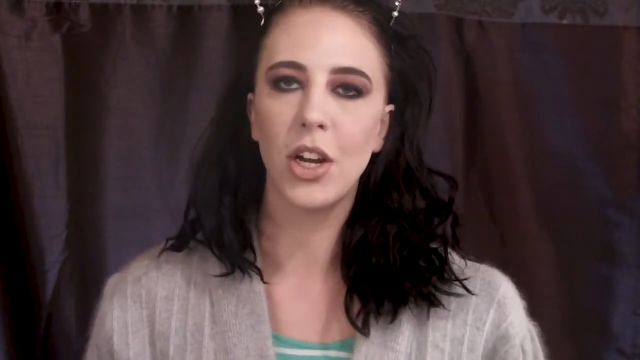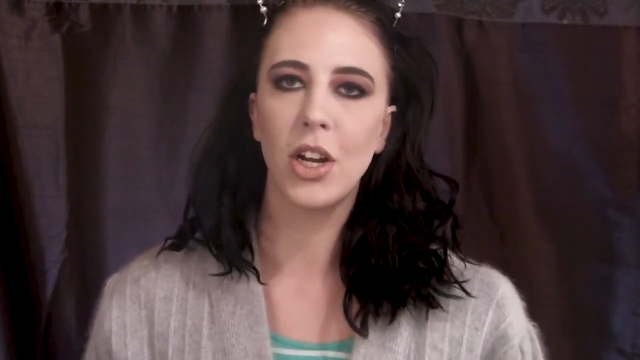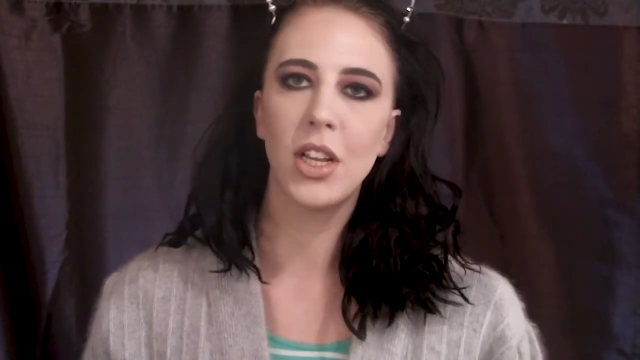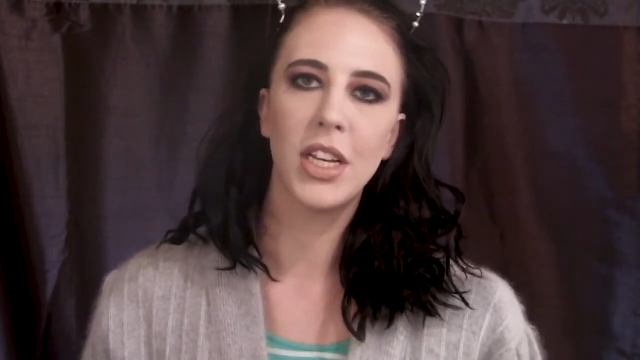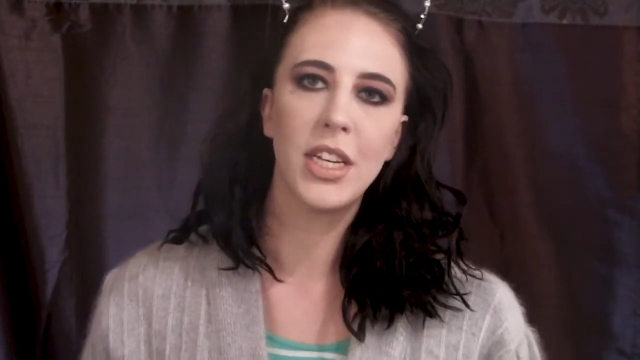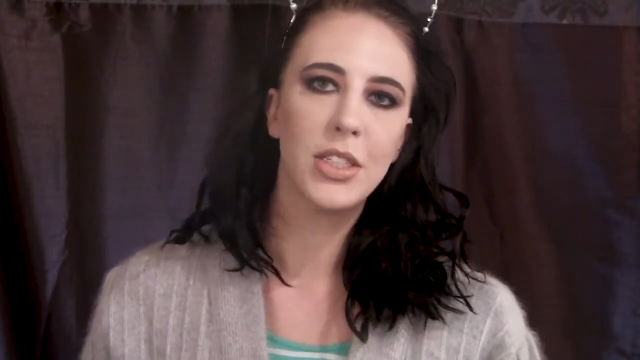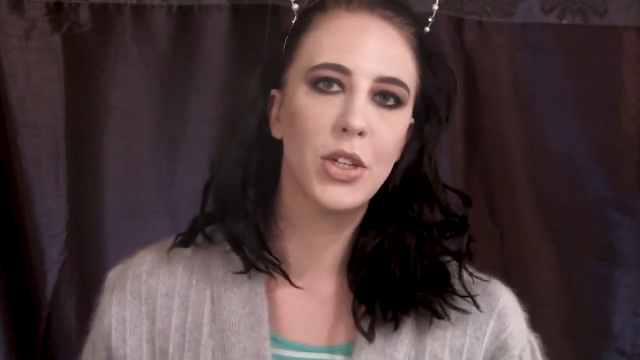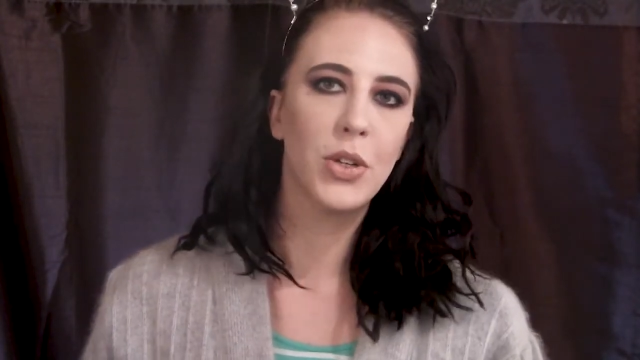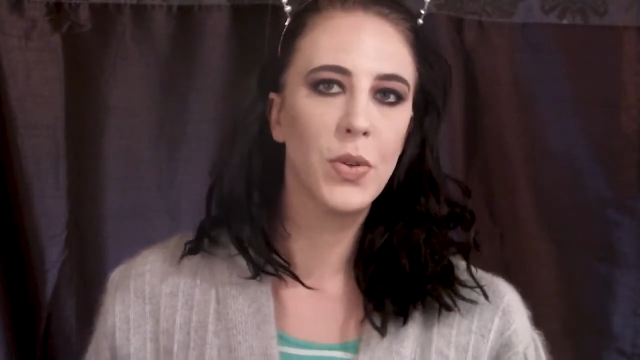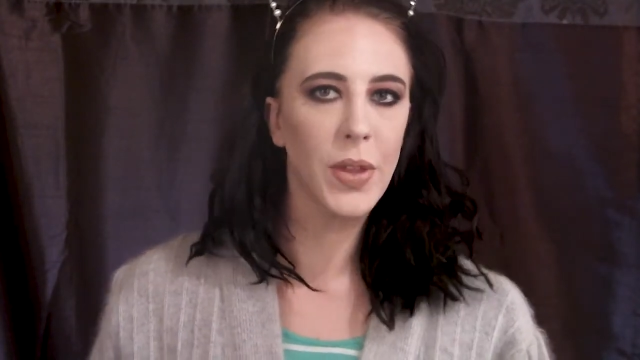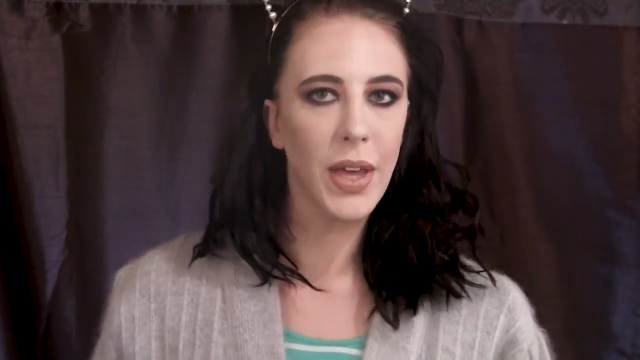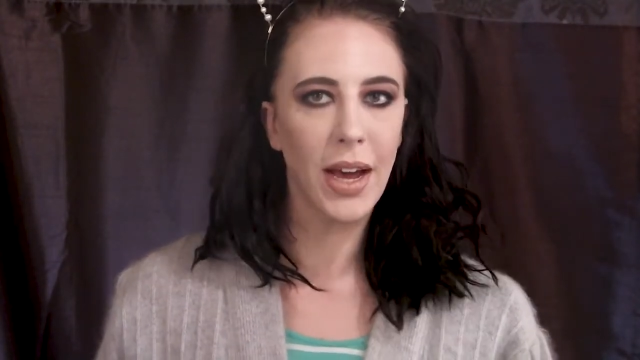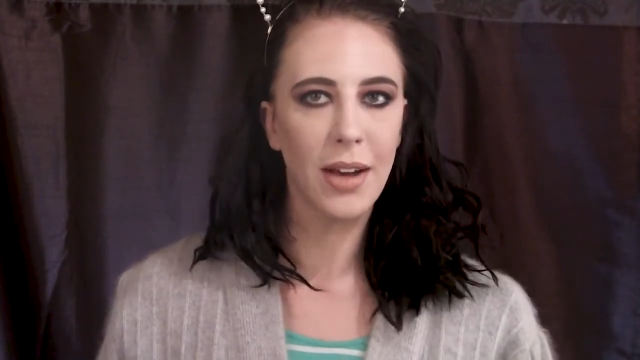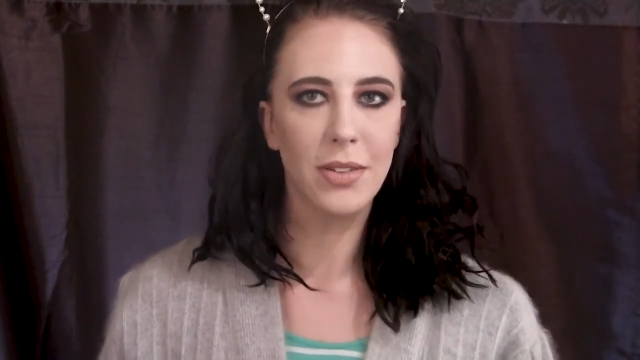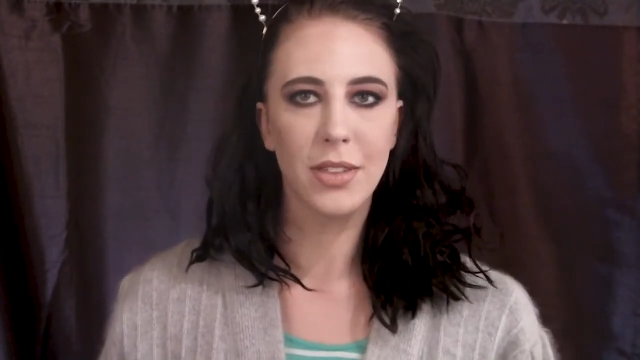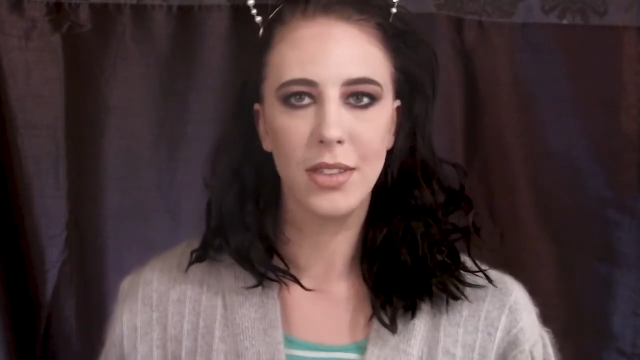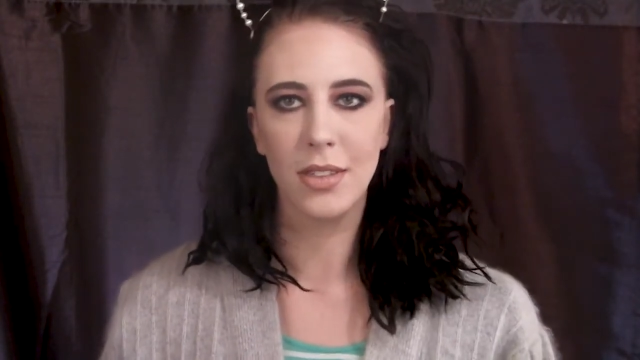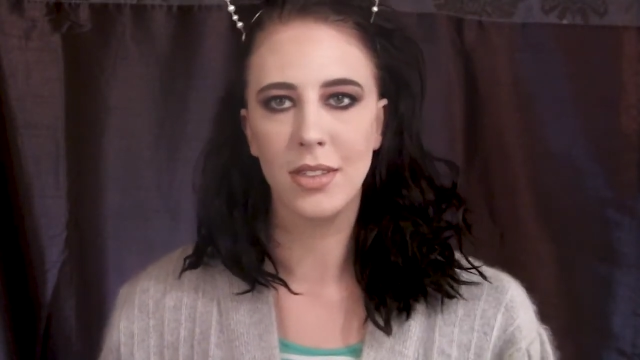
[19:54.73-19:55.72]
early
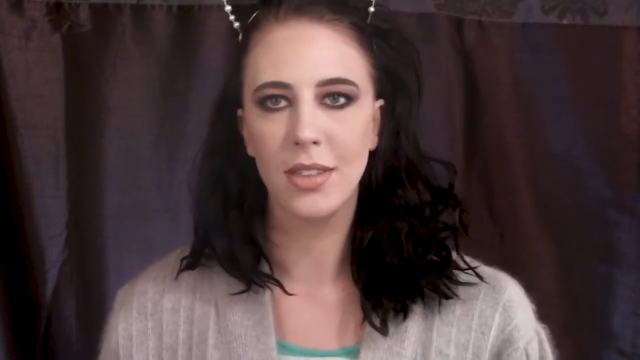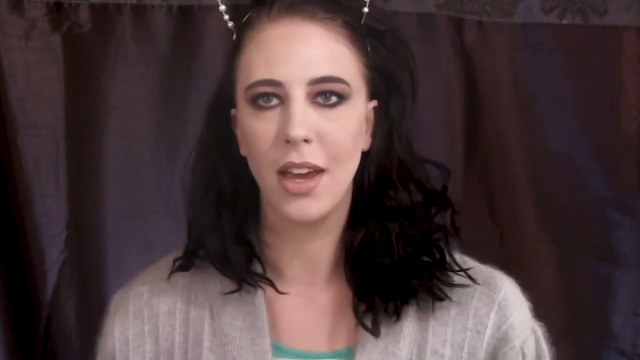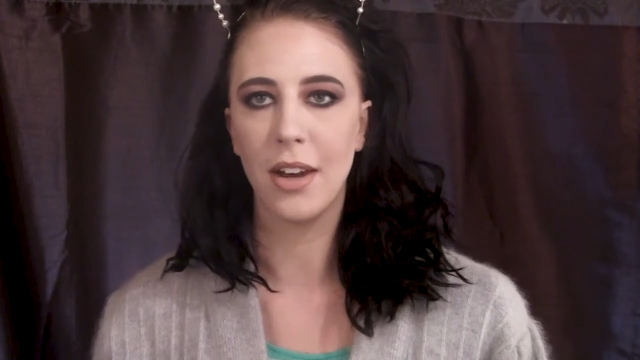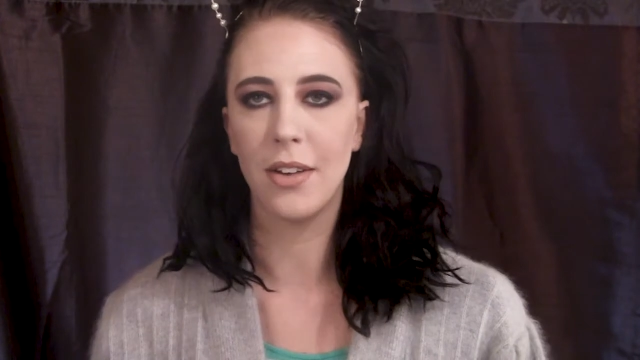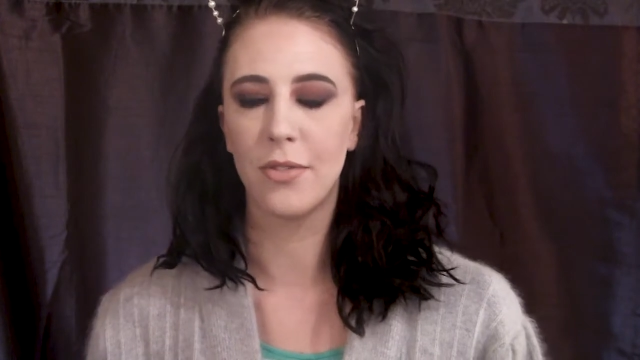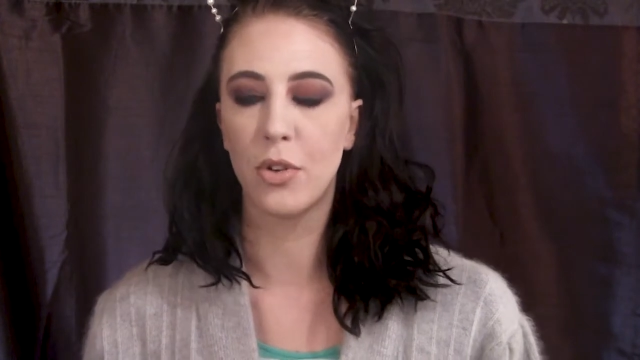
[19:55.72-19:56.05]
2000s kind